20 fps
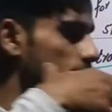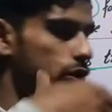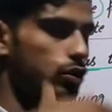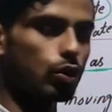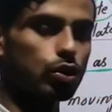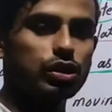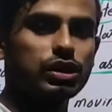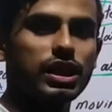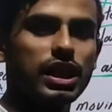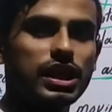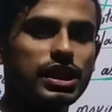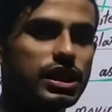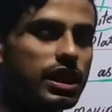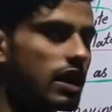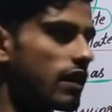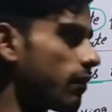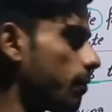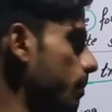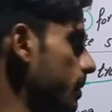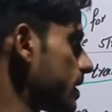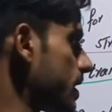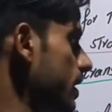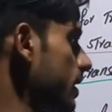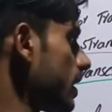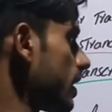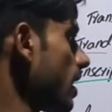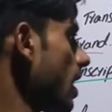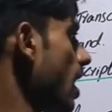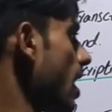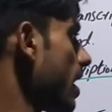dissociation of
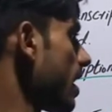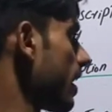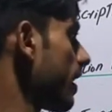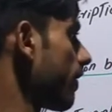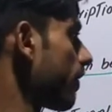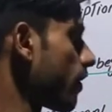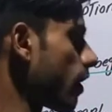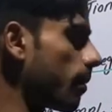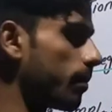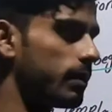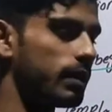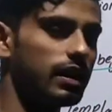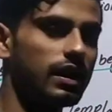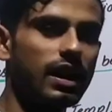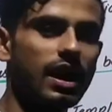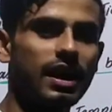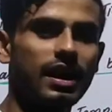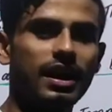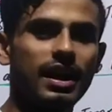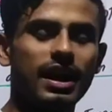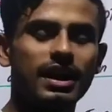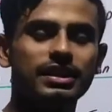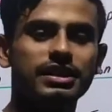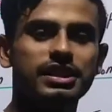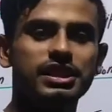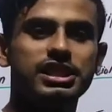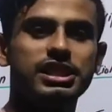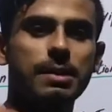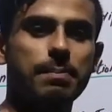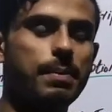messenger RNA from DNA, in
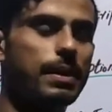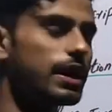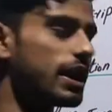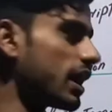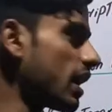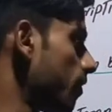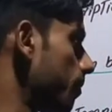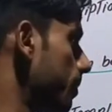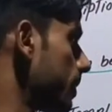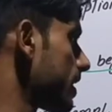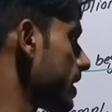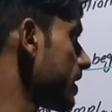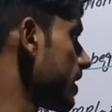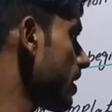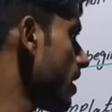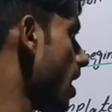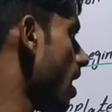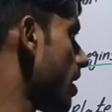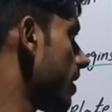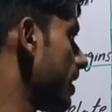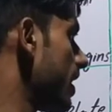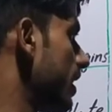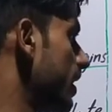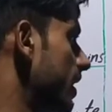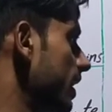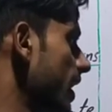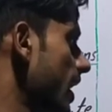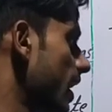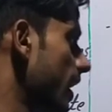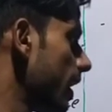the separating of messenger RNA
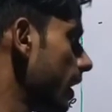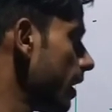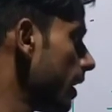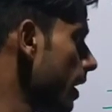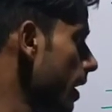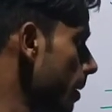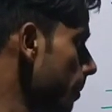DNA